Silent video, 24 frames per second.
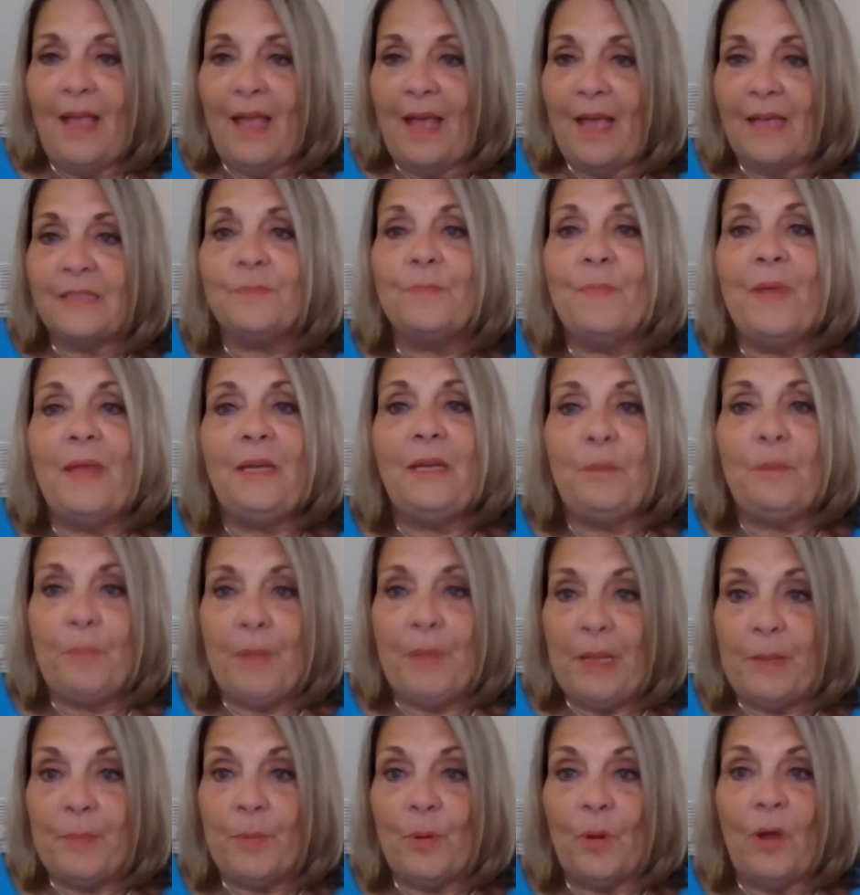as many
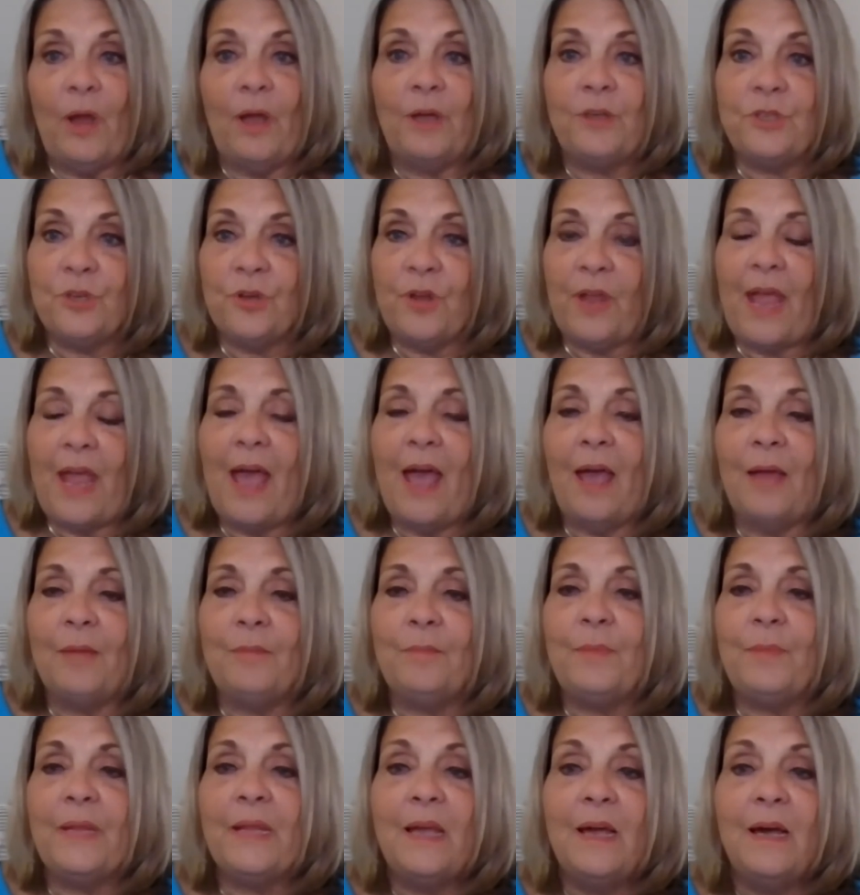people as you can,
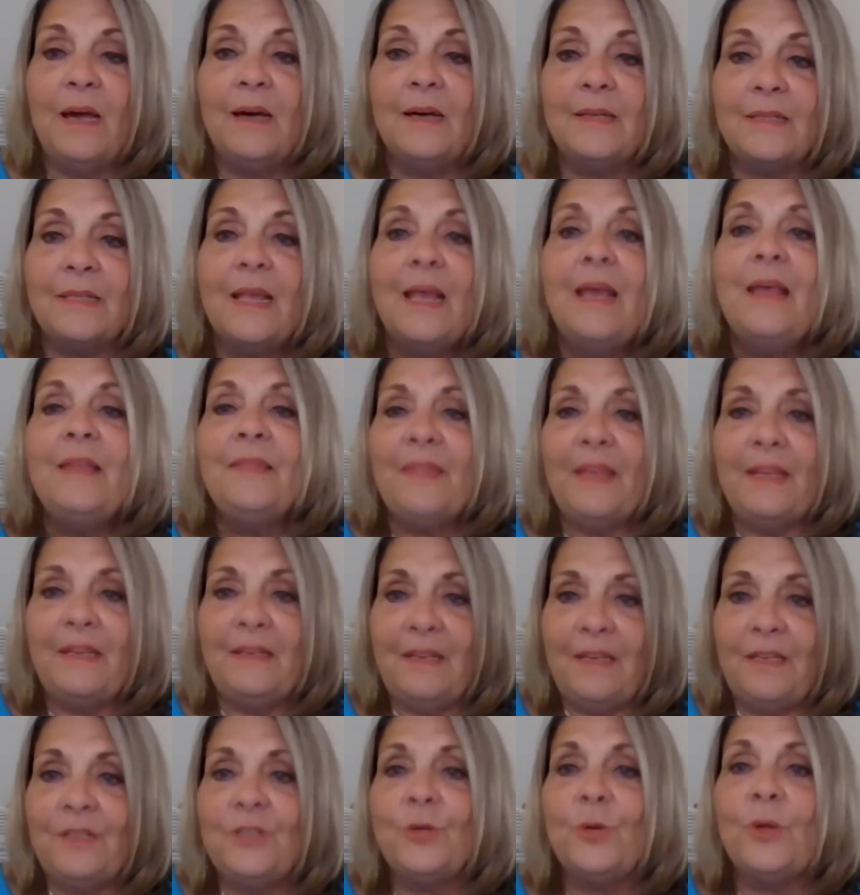because they
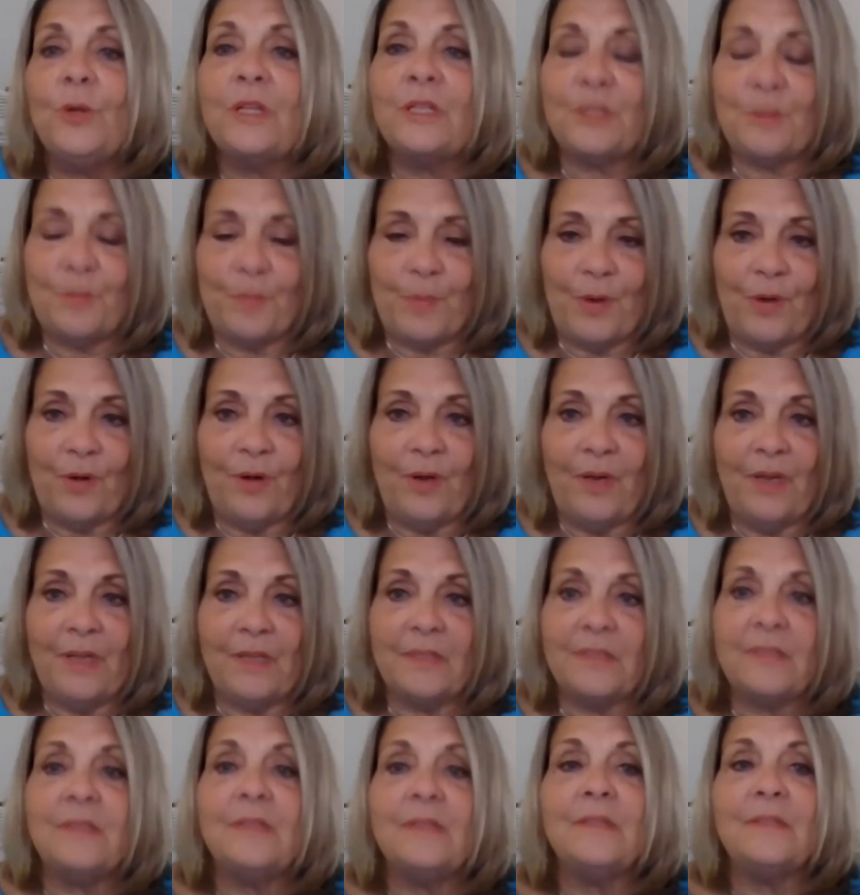need to
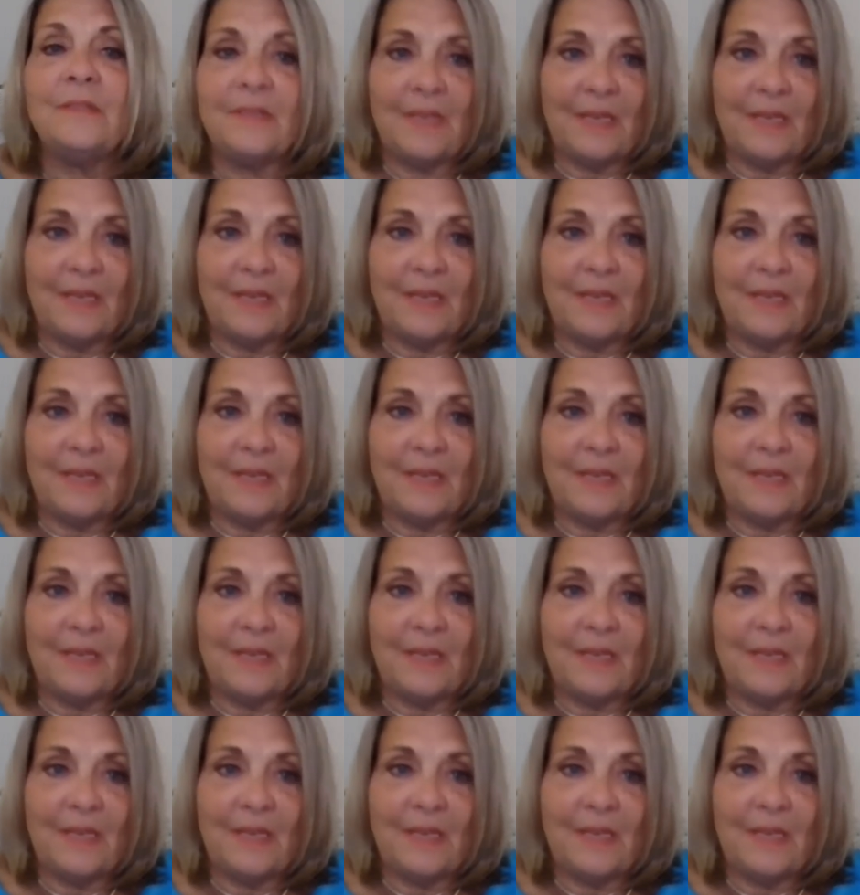experience this.